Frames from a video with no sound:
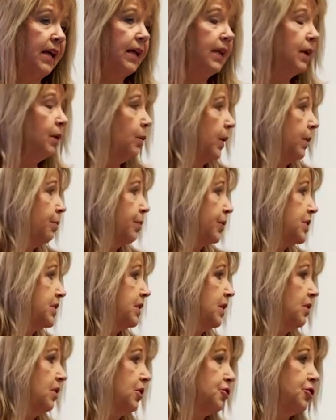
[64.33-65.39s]

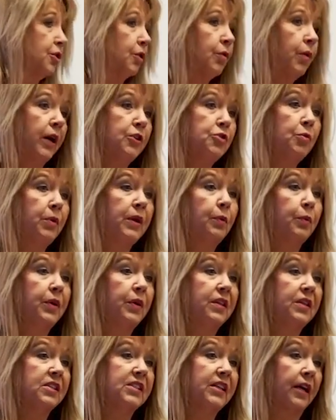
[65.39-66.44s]
81% this year graduated with
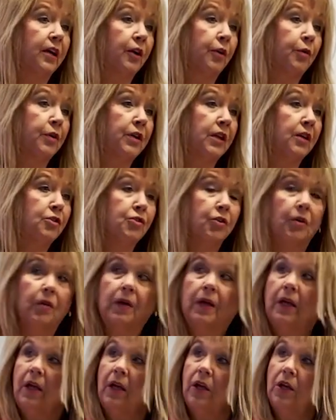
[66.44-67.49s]
a second credential.
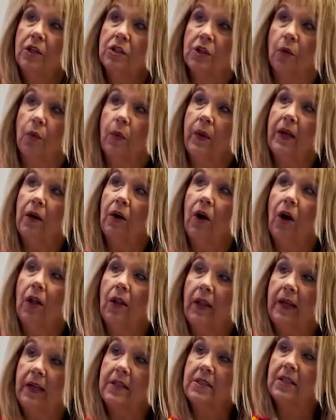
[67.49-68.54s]
So we
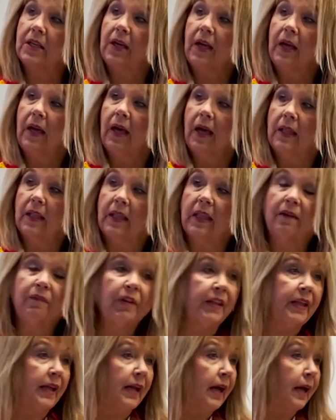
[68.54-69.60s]
call it
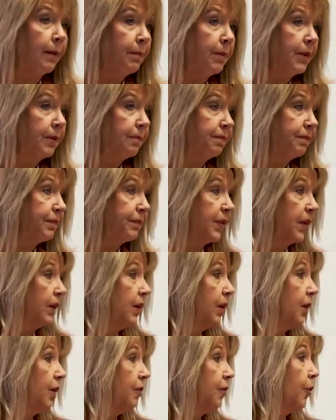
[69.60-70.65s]
leveling up
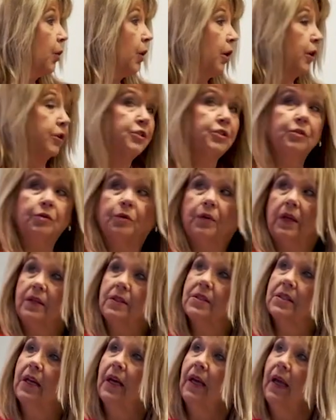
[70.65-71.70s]
for our
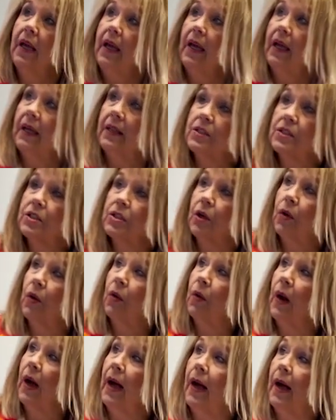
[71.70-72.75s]
students. And
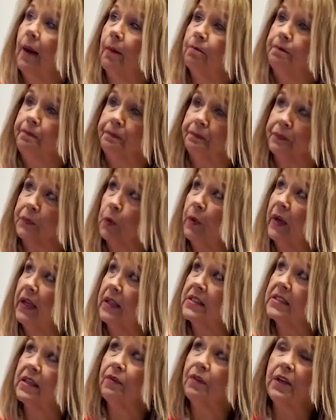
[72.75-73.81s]
so we
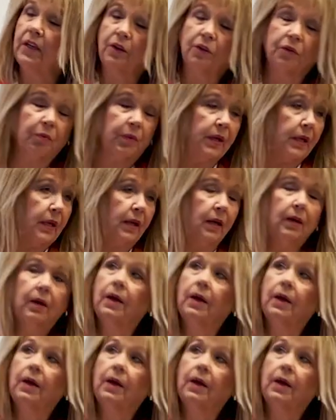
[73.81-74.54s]
had 73,